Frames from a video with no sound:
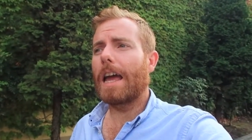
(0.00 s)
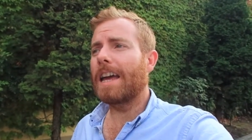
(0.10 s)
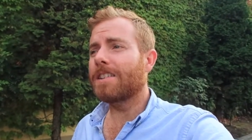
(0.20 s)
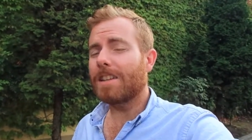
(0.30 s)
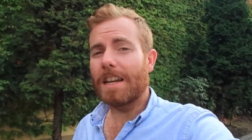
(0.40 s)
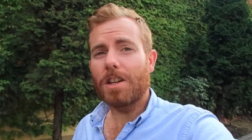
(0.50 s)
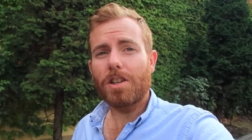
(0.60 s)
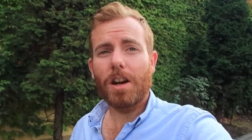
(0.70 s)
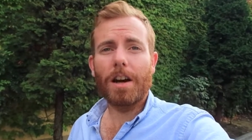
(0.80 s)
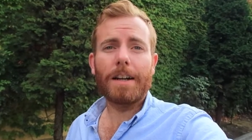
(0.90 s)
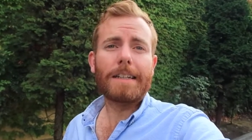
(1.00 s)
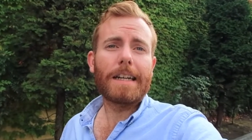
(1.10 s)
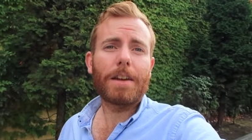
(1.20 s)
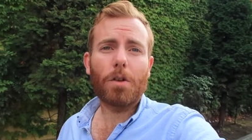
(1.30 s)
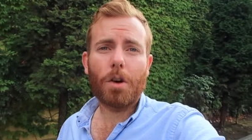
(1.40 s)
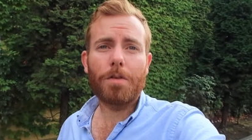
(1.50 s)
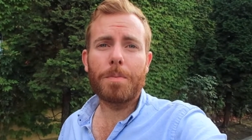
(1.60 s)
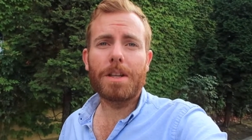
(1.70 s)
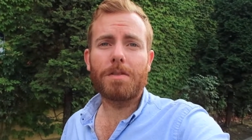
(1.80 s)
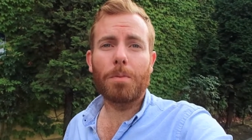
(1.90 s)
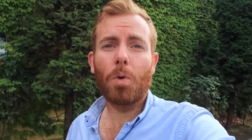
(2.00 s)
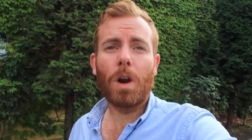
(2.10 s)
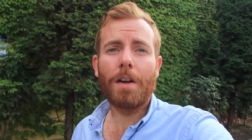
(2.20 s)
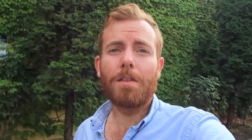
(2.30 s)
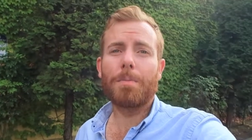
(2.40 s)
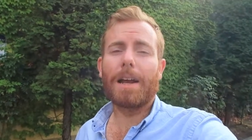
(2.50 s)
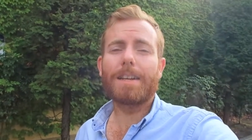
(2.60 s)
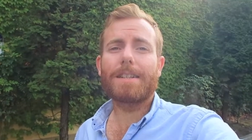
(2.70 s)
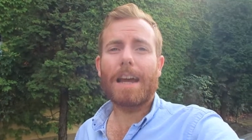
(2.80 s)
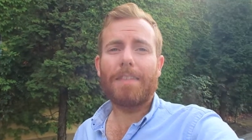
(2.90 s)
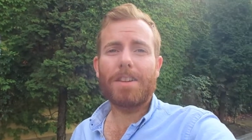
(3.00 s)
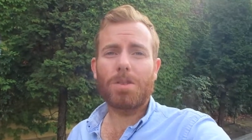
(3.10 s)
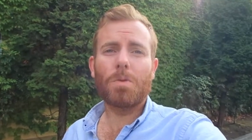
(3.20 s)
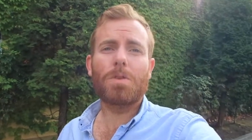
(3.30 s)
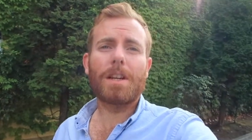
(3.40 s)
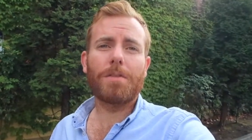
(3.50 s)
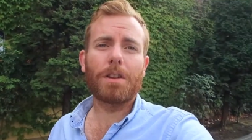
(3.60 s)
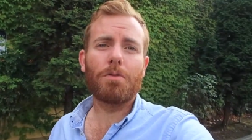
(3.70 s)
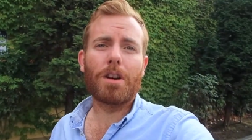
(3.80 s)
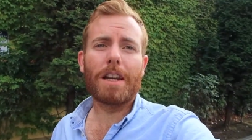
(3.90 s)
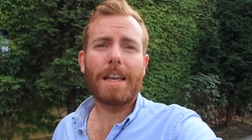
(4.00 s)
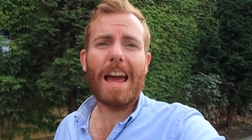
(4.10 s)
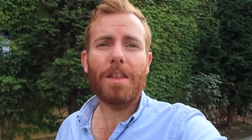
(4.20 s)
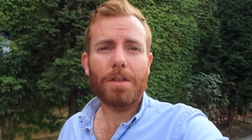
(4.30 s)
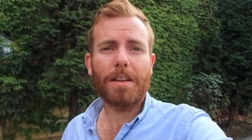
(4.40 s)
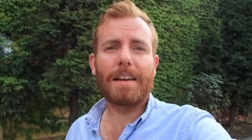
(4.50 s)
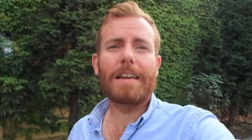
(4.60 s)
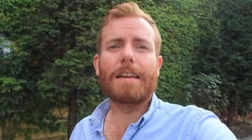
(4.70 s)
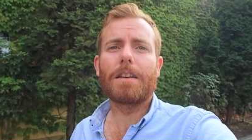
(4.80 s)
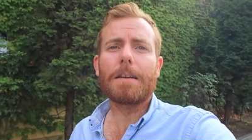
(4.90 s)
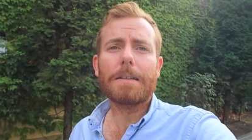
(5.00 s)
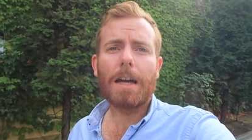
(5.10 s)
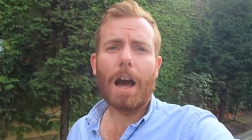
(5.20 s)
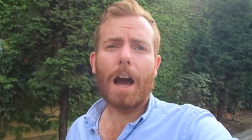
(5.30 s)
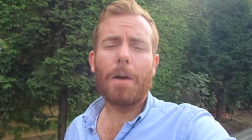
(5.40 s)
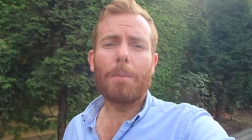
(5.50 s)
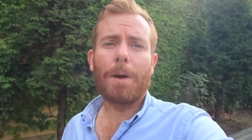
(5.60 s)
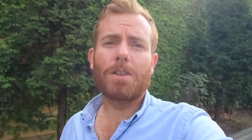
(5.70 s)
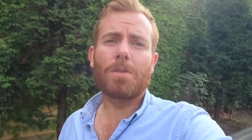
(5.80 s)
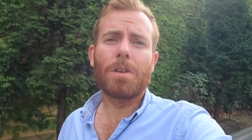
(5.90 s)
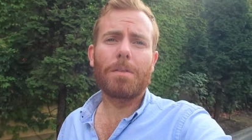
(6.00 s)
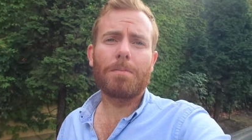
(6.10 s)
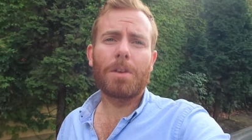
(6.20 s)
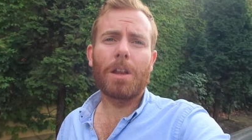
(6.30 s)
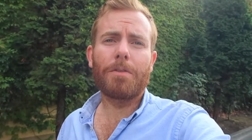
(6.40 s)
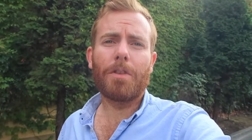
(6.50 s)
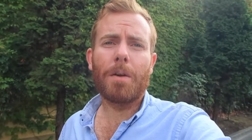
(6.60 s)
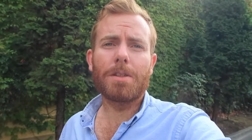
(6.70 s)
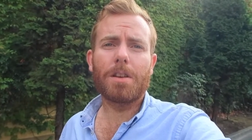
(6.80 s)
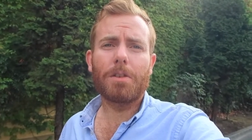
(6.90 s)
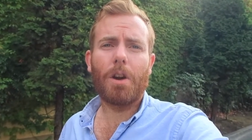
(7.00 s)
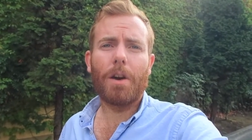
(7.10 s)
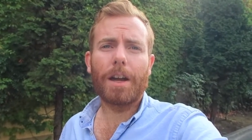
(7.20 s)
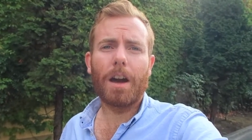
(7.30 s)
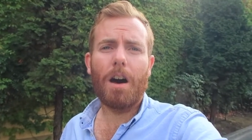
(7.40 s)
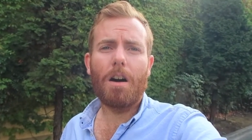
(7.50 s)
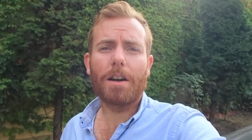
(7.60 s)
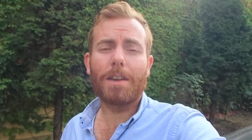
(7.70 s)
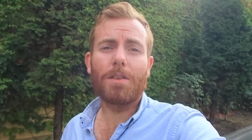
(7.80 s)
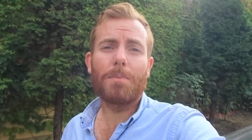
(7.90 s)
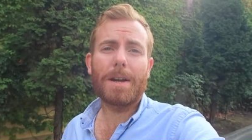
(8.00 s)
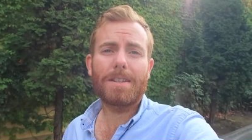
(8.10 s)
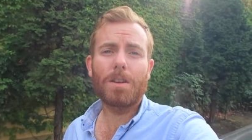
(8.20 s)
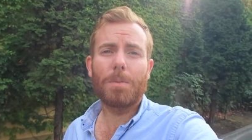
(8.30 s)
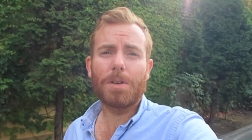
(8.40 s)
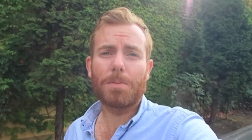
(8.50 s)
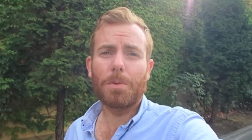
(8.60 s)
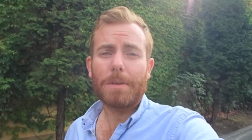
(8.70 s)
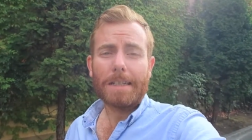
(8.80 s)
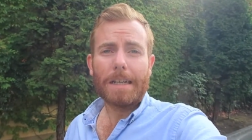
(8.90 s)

Indonesia. They've got coffee beans from all over the place, and they source everything really ethically and make sure that, you know, the farmers that are growing it are given the best deal possible.